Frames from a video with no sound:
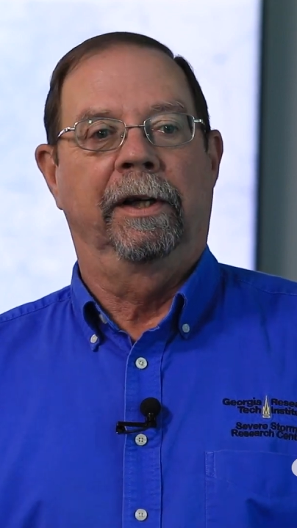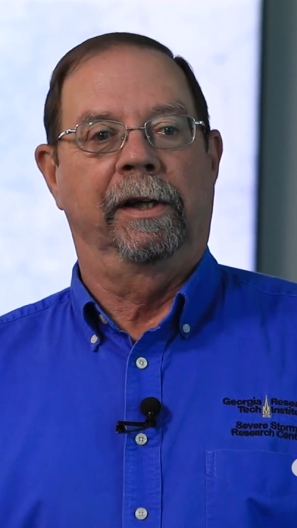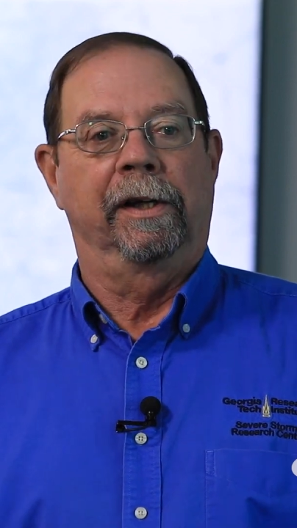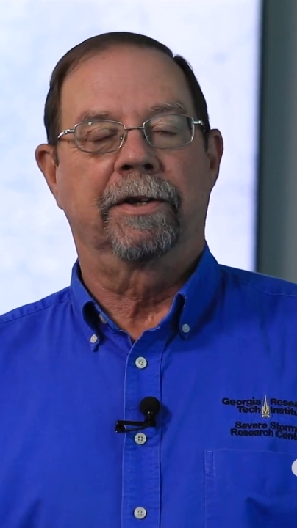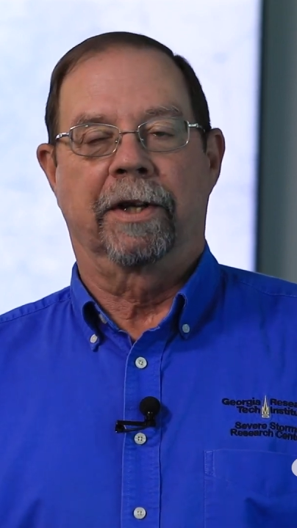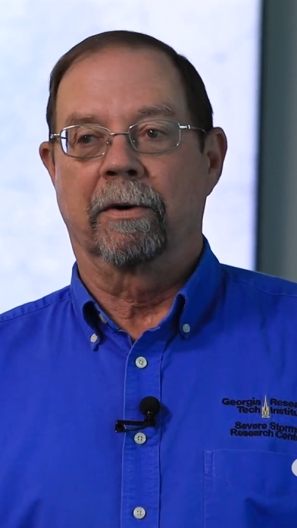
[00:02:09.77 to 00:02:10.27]

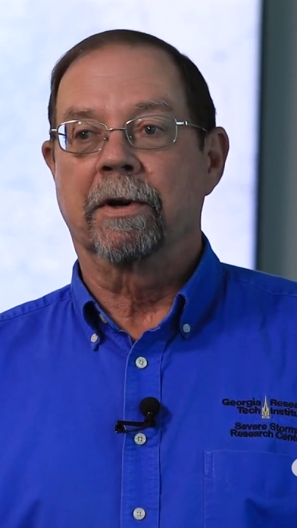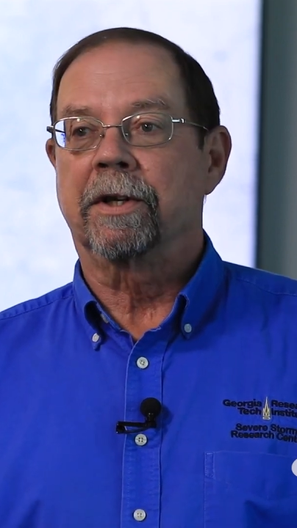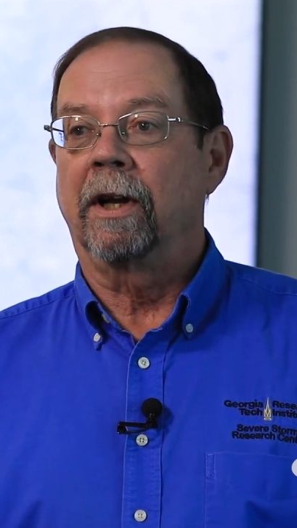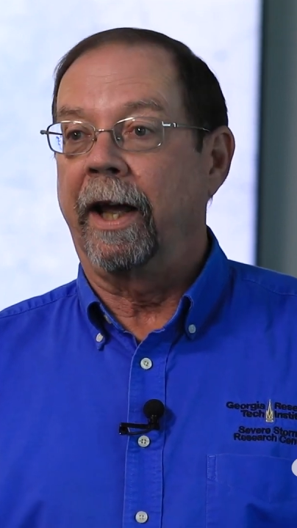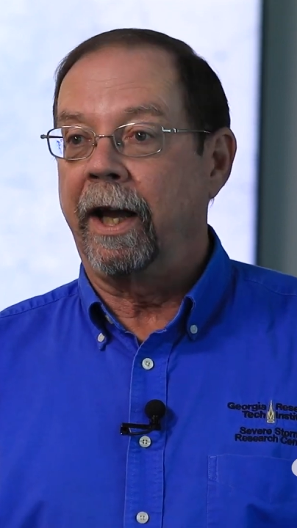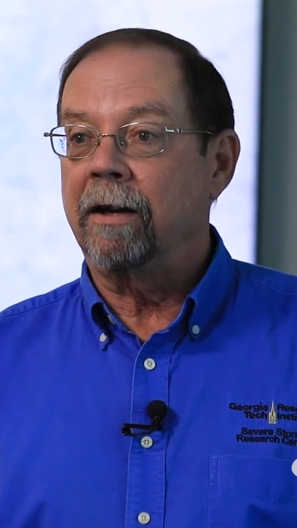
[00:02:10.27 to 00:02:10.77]
is there is a
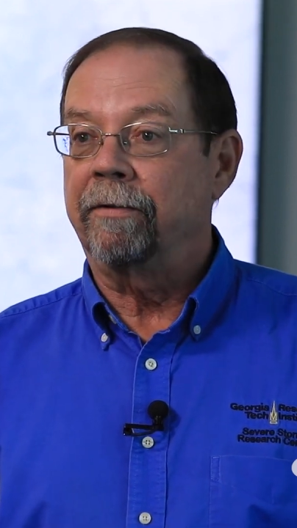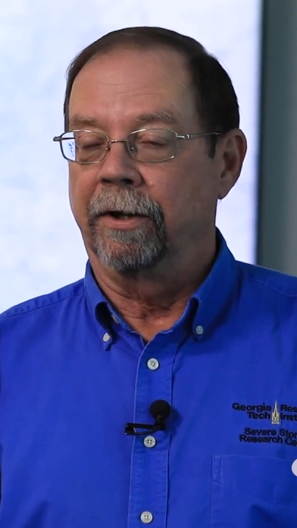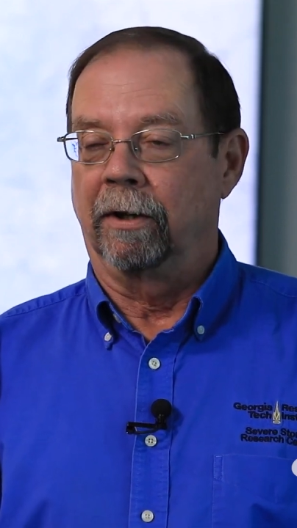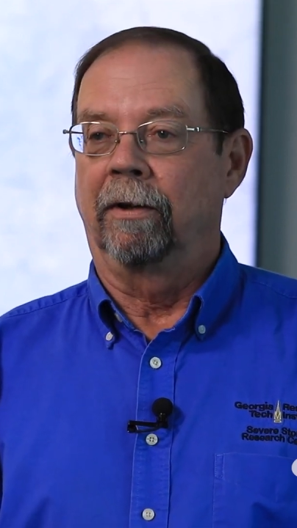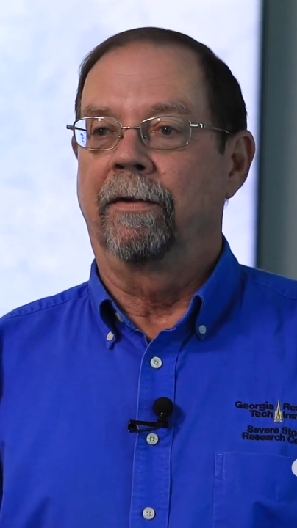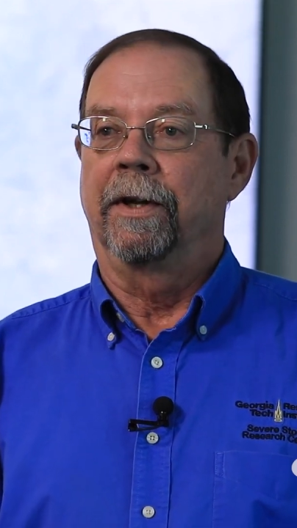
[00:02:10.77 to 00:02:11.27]

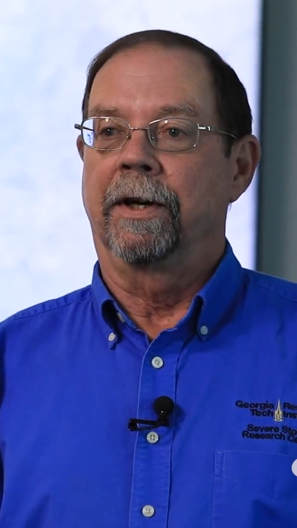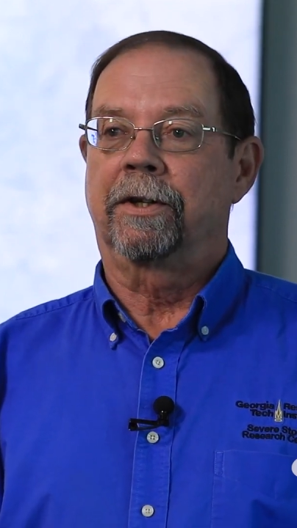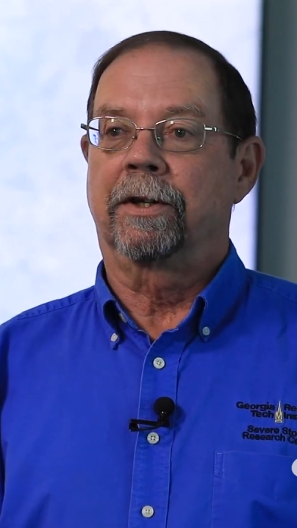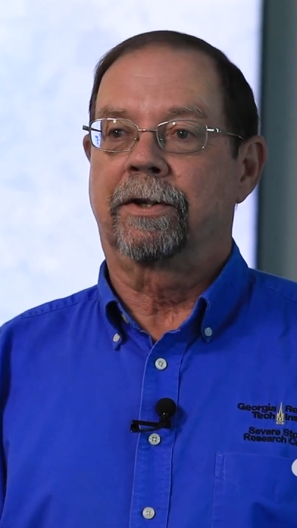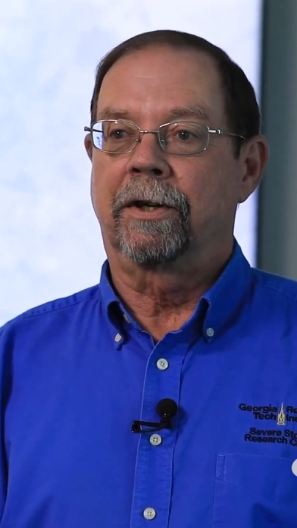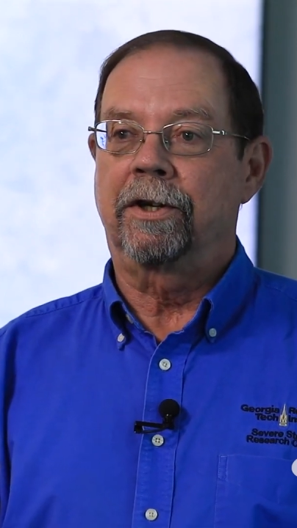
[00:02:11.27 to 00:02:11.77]
landfill
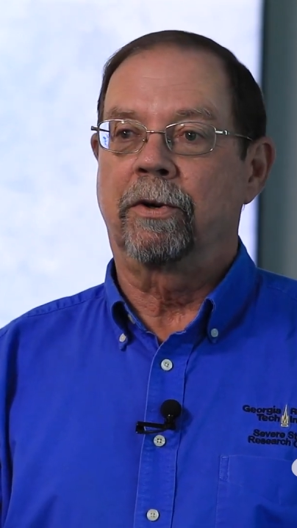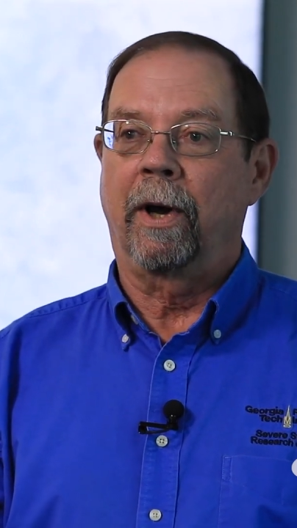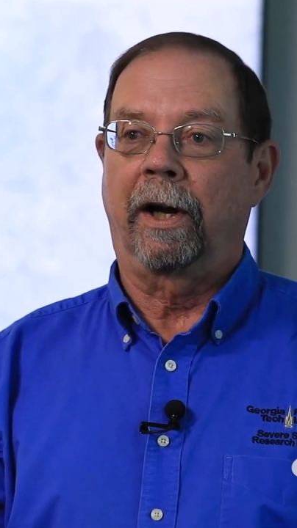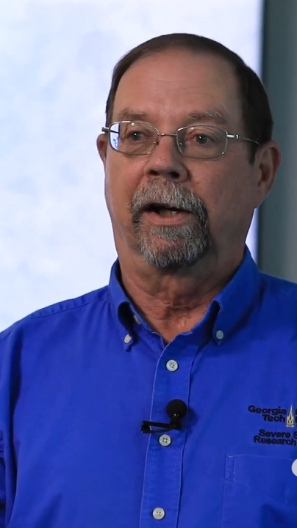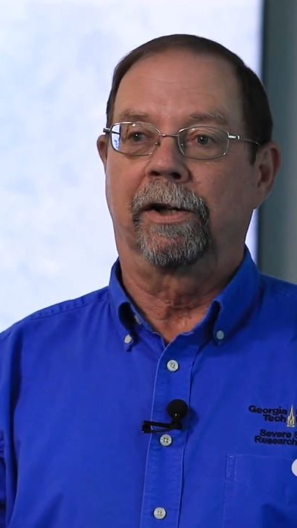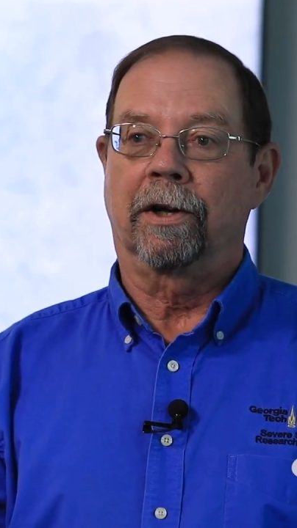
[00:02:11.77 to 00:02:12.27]
that's
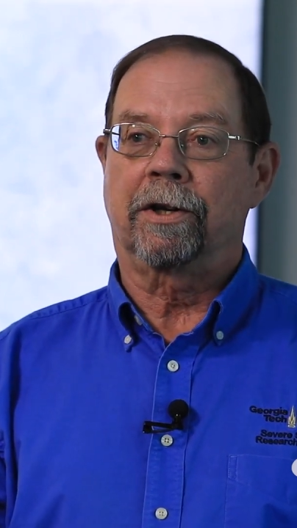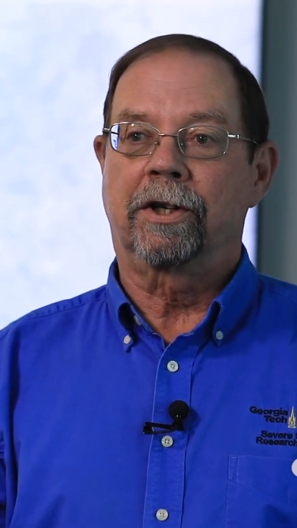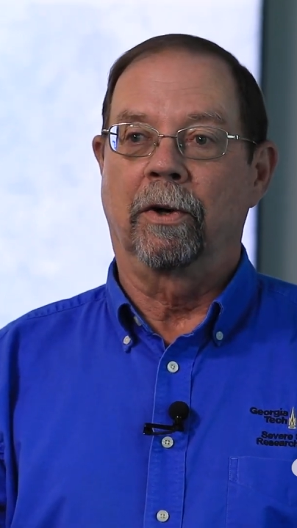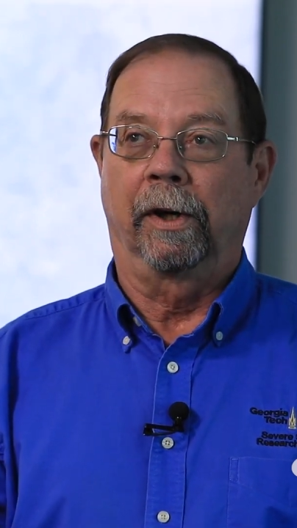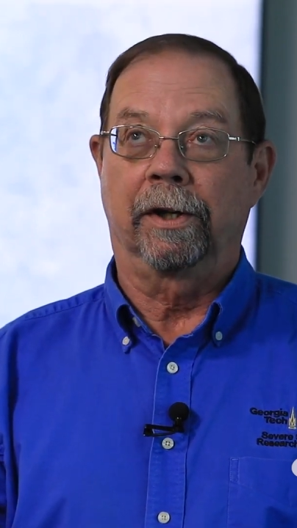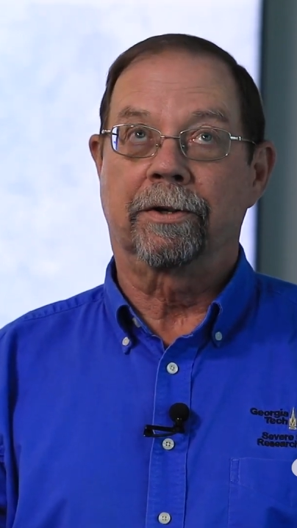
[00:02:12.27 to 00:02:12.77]
situated just
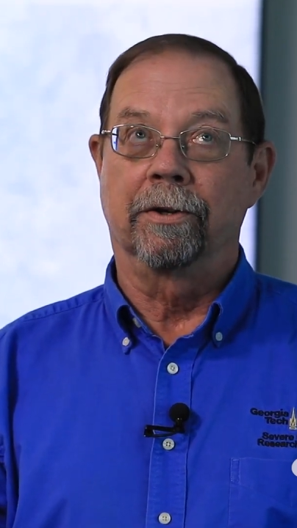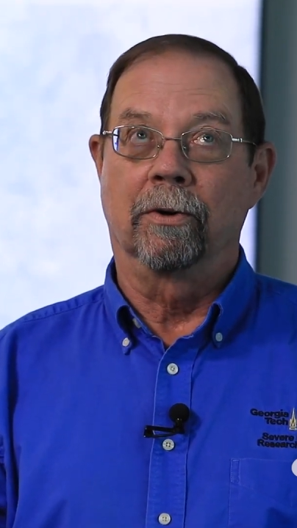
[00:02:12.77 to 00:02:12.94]
to its